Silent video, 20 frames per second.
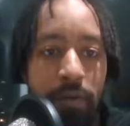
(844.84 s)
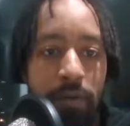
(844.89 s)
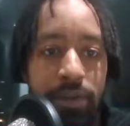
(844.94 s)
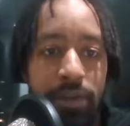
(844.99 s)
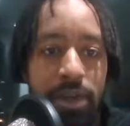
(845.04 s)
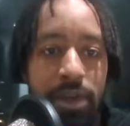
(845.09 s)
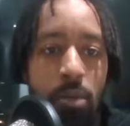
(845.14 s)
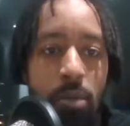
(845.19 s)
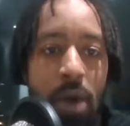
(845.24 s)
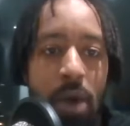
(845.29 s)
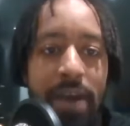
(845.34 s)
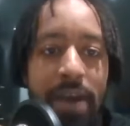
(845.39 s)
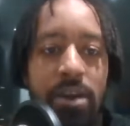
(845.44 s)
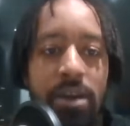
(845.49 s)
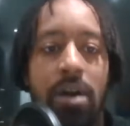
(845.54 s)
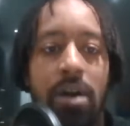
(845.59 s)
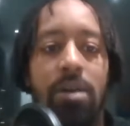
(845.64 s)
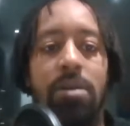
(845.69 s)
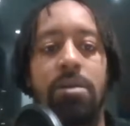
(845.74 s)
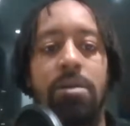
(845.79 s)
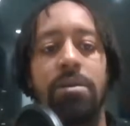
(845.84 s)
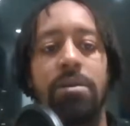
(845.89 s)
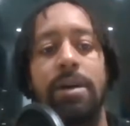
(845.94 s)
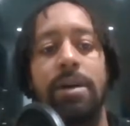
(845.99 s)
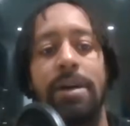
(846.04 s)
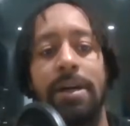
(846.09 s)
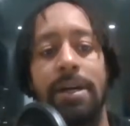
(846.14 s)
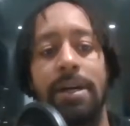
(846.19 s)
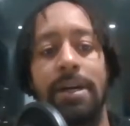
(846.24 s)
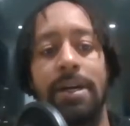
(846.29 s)
on to WAKO,
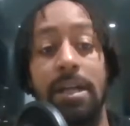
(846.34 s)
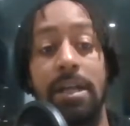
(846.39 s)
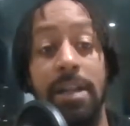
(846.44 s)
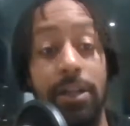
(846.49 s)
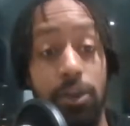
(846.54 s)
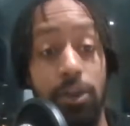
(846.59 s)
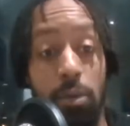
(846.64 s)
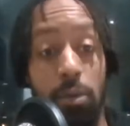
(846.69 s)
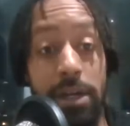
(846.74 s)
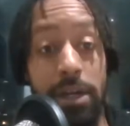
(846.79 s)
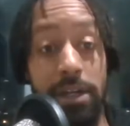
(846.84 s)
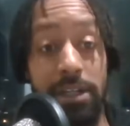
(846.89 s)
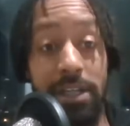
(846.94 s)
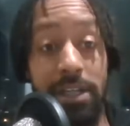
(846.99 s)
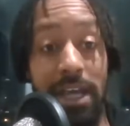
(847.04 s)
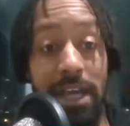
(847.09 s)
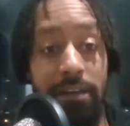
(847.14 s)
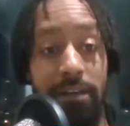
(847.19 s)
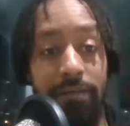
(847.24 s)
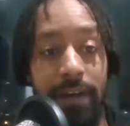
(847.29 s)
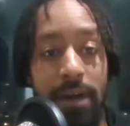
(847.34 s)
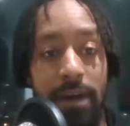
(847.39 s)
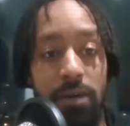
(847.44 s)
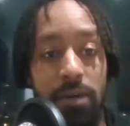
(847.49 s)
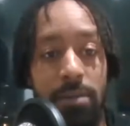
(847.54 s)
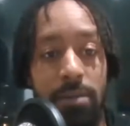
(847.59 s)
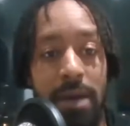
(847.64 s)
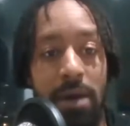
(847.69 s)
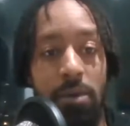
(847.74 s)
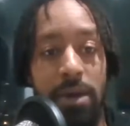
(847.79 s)
unless you wanted to say anything
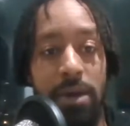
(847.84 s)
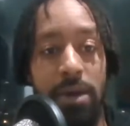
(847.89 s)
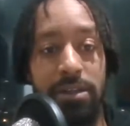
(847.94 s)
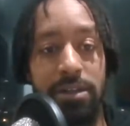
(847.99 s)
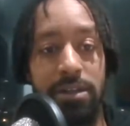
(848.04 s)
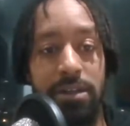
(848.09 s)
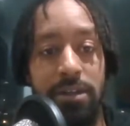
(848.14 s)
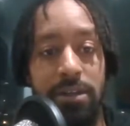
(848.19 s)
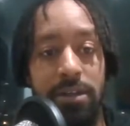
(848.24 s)
else about Winks.